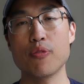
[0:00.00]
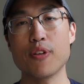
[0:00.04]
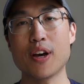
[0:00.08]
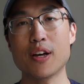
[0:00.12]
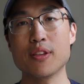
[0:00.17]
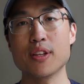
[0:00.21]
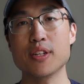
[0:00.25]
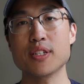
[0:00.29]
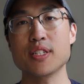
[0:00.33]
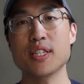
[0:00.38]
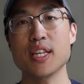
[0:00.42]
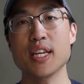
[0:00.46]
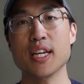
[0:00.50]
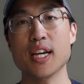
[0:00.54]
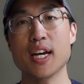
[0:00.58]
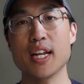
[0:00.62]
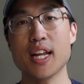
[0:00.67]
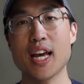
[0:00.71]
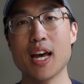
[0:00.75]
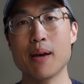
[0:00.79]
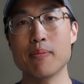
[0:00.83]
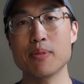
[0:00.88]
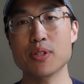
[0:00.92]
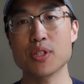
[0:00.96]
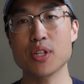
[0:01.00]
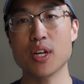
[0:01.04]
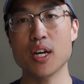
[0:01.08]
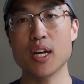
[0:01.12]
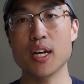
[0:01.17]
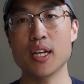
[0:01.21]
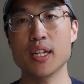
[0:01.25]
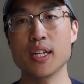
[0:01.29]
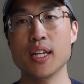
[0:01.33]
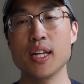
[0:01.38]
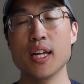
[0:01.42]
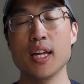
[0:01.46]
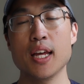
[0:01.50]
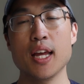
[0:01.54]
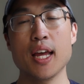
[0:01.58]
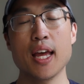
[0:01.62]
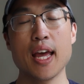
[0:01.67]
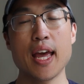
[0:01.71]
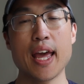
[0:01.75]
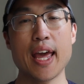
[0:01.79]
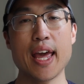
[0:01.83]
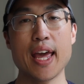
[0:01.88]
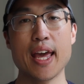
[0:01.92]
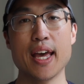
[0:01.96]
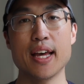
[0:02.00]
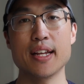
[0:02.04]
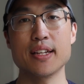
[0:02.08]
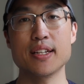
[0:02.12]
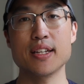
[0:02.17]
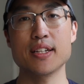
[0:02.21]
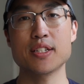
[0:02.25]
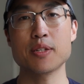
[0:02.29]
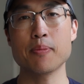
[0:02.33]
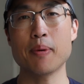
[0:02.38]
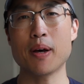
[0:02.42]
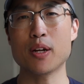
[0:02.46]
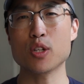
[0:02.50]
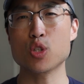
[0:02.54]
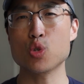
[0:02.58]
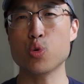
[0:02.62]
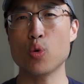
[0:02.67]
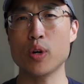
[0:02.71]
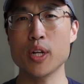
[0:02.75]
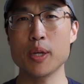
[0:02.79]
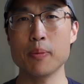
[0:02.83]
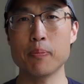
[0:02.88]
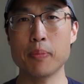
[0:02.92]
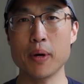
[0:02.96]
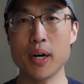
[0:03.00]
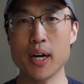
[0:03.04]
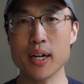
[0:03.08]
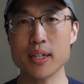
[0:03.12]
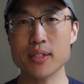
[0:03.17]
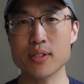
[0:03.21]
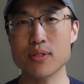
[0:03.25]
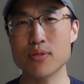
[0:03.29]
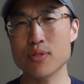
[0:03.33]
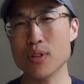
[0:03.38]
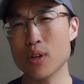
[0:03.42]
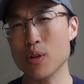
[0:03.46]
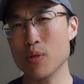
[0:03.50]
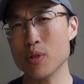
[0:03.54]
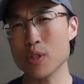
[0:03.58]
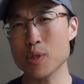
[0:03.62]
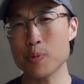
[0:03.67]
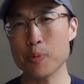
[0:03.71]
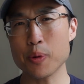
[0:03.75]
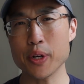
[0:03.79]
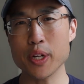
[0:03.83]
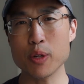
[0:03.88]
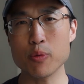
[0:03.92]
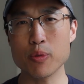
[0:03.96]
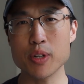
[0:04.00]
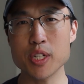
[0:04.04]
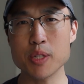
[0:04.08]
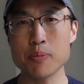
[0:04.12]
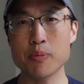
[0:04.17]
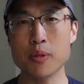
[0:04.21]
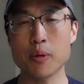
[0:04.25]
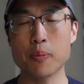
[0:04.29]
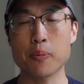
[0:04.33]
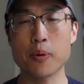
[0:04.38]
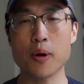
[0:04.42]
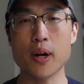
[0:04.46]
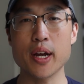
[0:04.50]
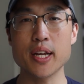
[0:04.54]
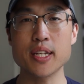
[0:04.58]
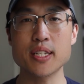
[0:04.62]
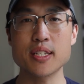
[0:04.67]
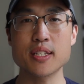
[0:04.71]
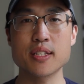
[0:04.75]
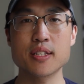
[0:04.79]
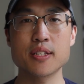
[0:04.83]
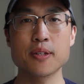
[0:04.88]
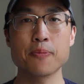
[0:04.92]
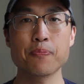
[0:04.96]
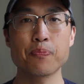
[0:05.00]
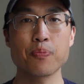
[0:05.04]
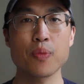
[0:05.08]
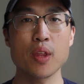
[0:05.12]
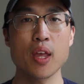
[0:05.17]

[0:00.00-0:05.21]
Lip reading: found this thing on Amazon, and it's about 20 bucks, so it's a pretty reasonable price,